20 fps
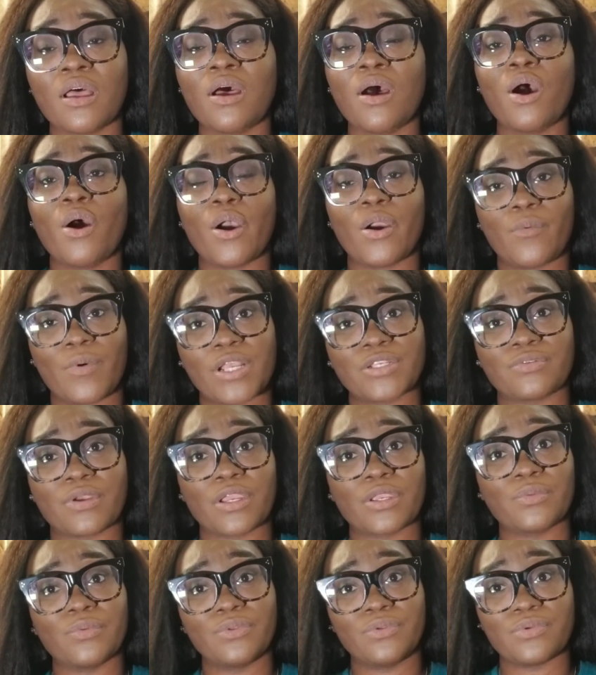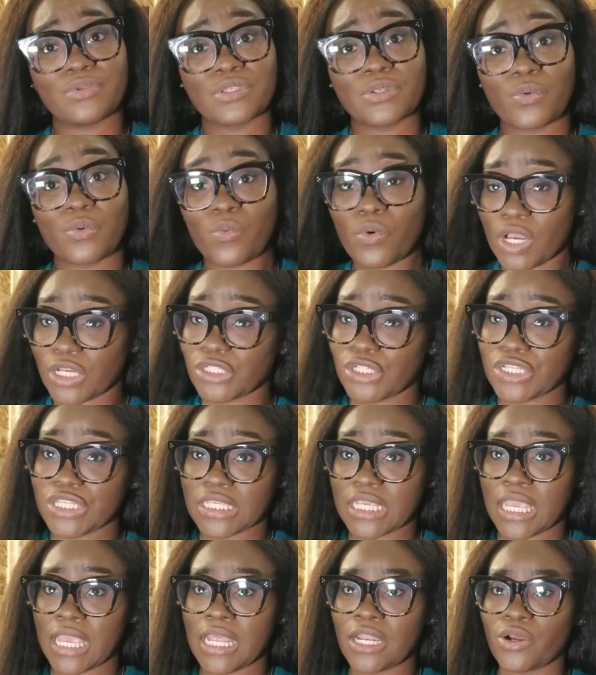to or wash wrap you use to wash your
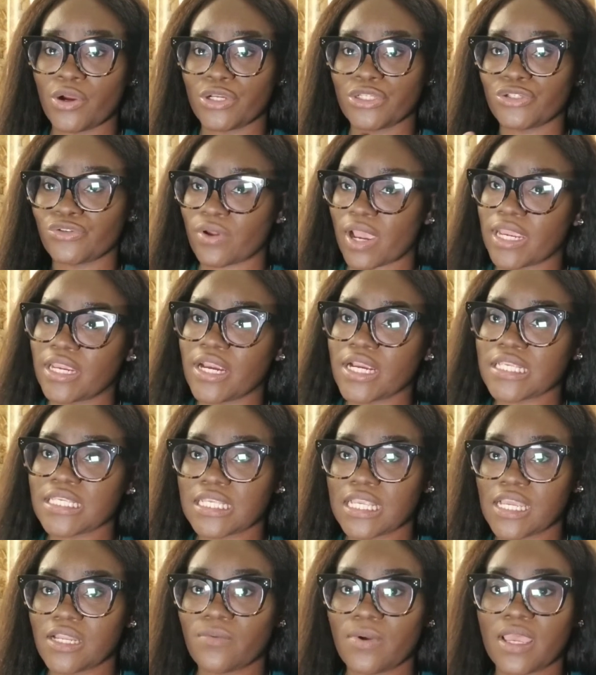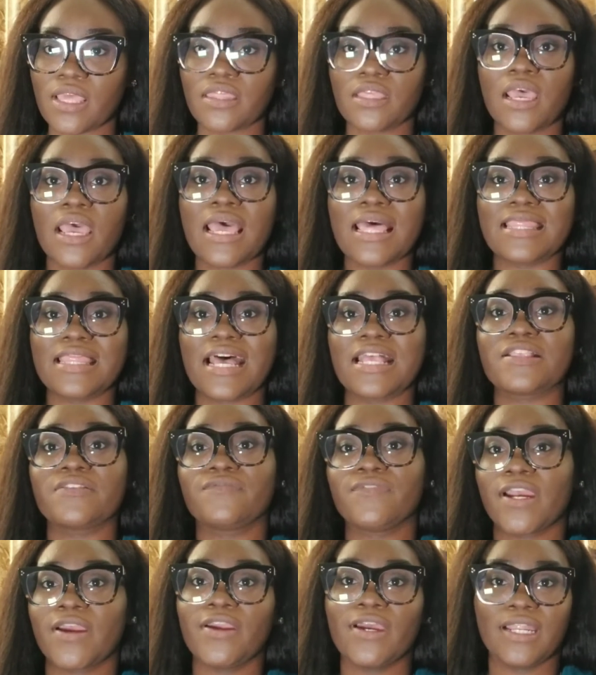skin or dry your skin with, that's
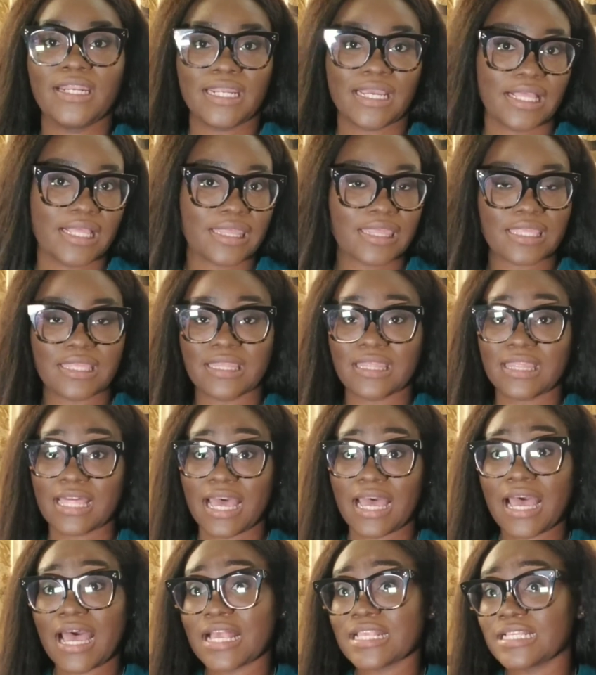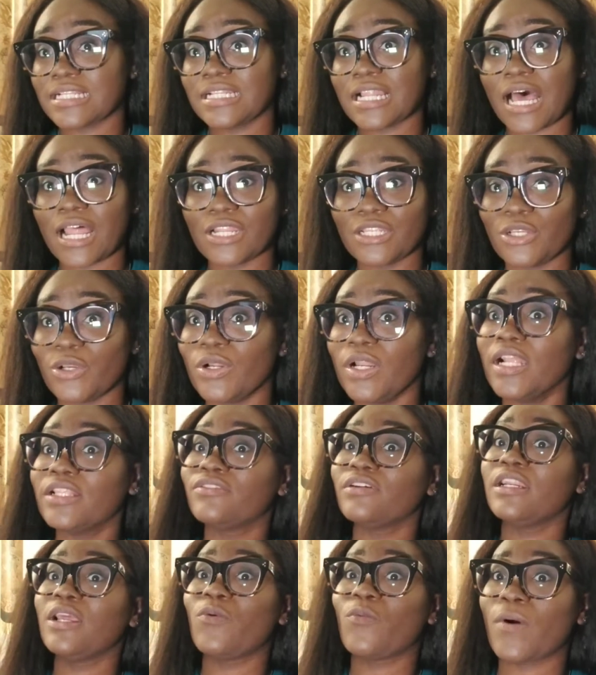very unhealthy that has a lot of, you're
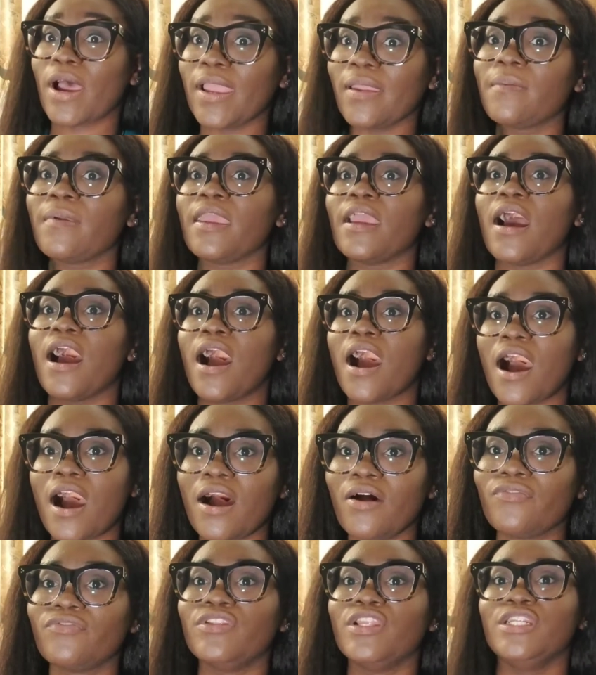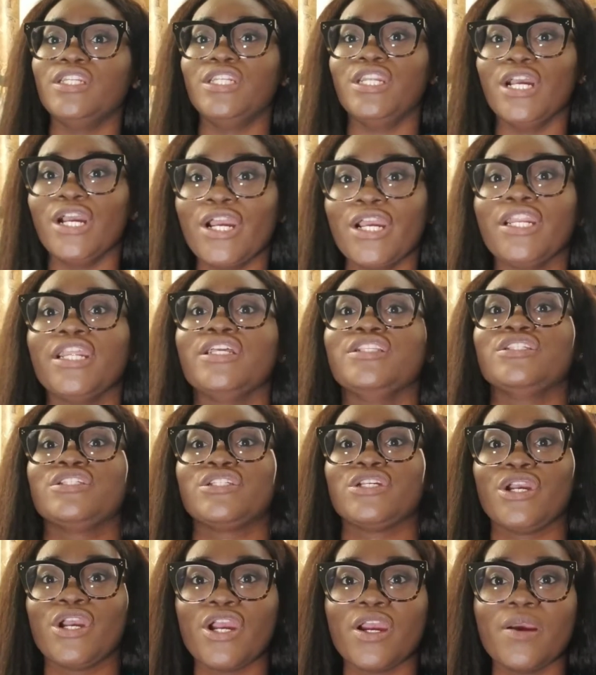literally wiping off the dirt and
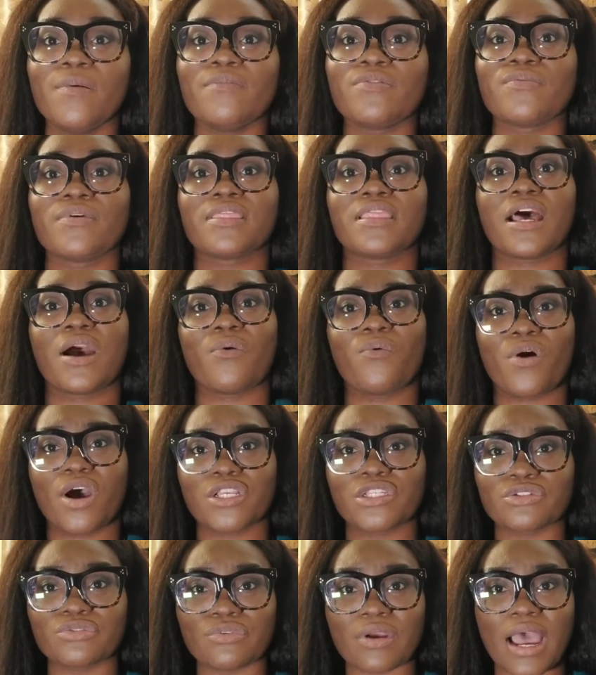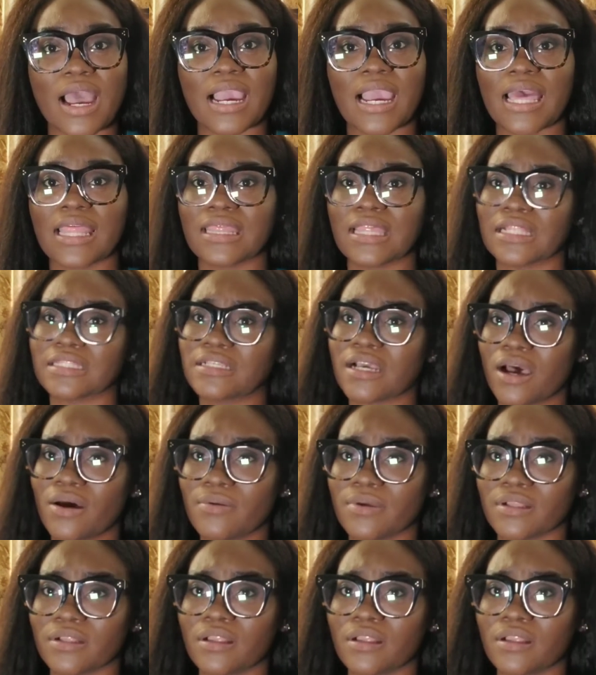germs with that washcloth and that towel.